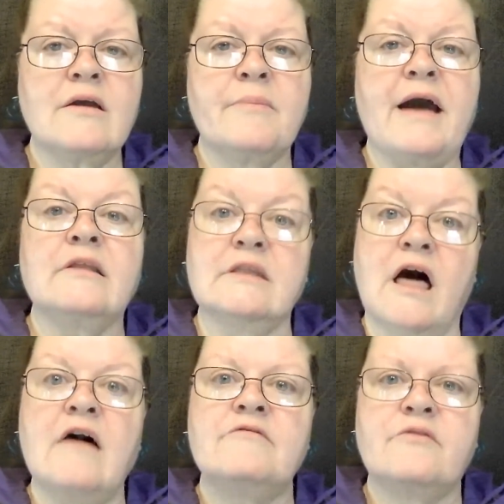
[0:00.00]

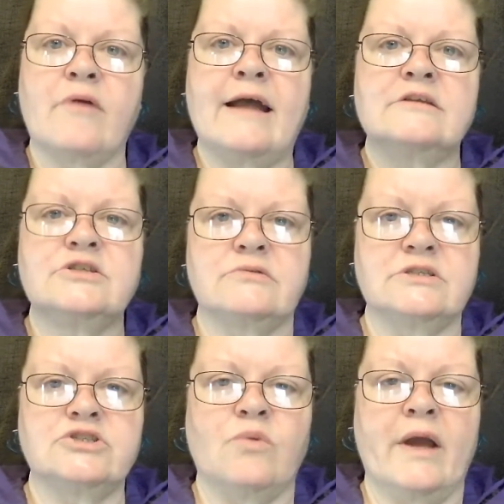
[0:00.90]
love, gratitude, and
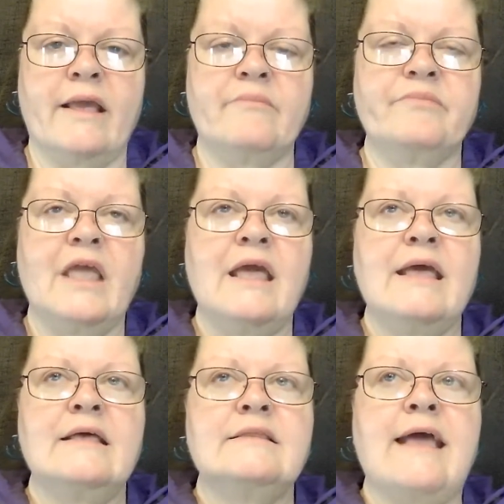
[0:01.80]
joy.
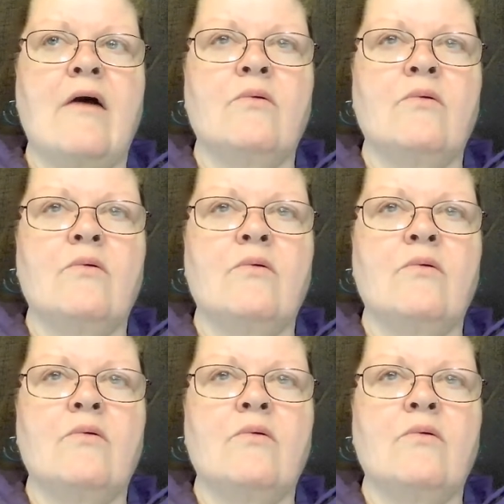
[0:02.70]
Now,